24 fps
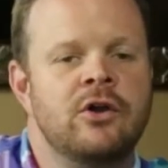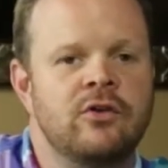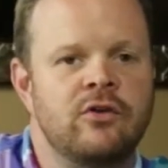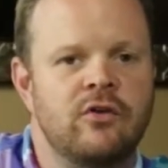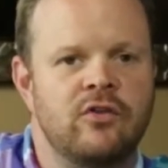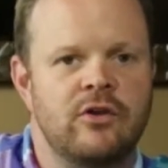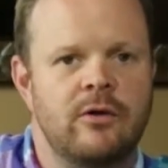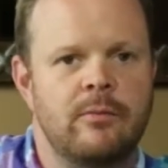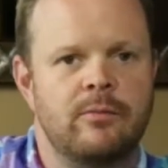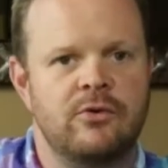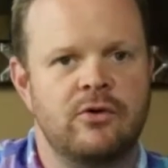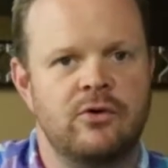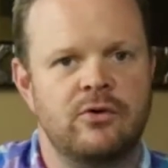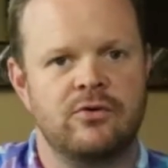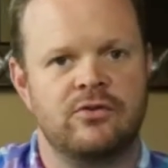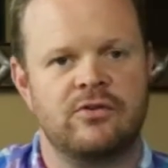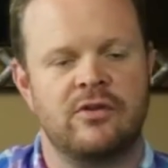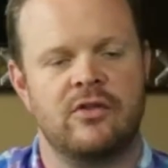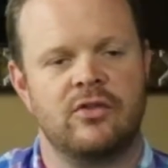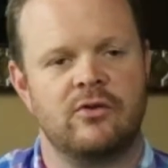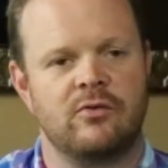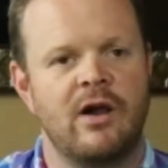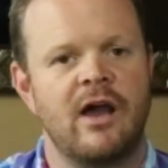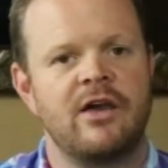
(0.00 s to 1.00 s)
to the abuse
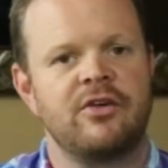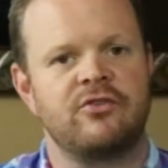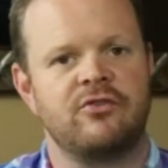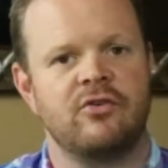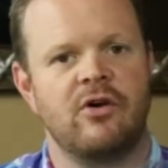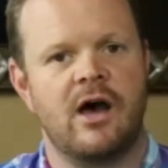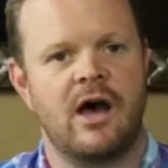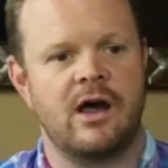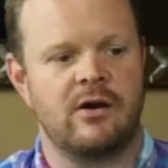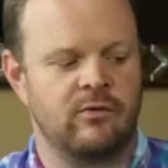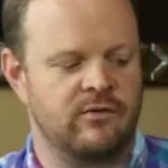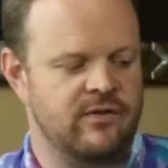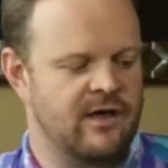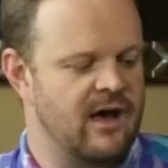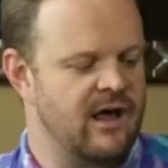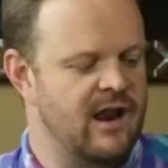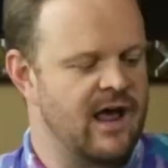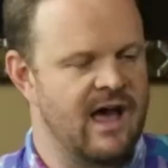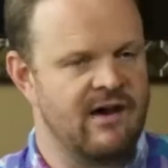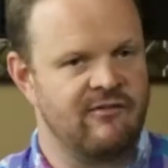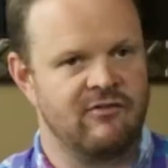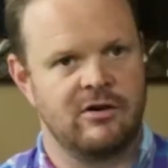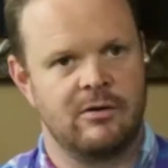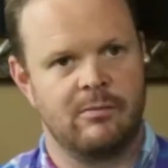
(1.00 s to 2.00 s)
in the restaurant without
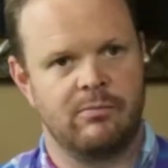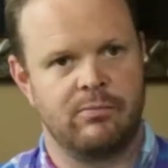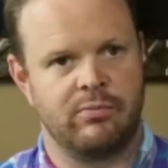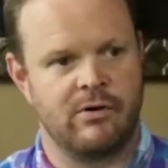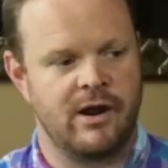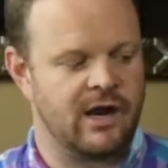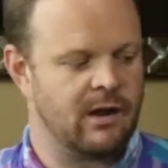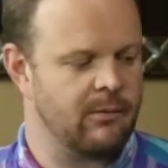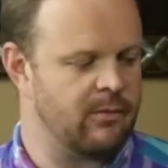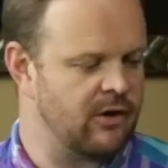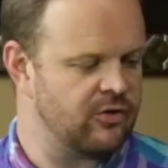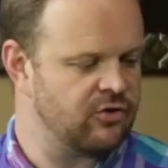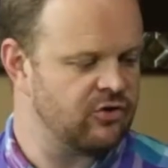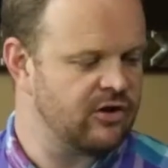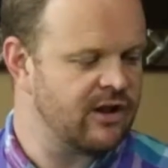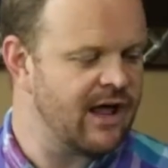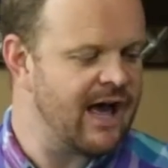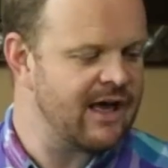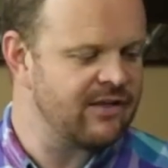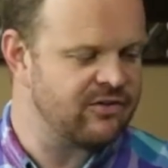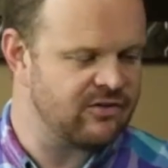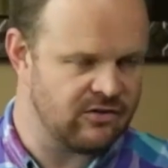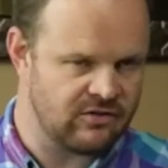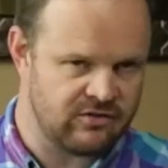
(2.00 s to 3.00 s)
having to break a bunch of
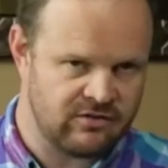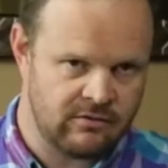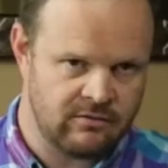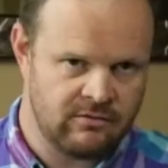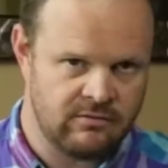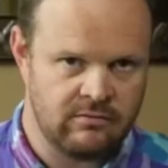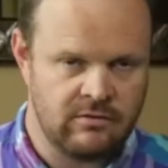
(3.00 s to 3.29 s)
glasses.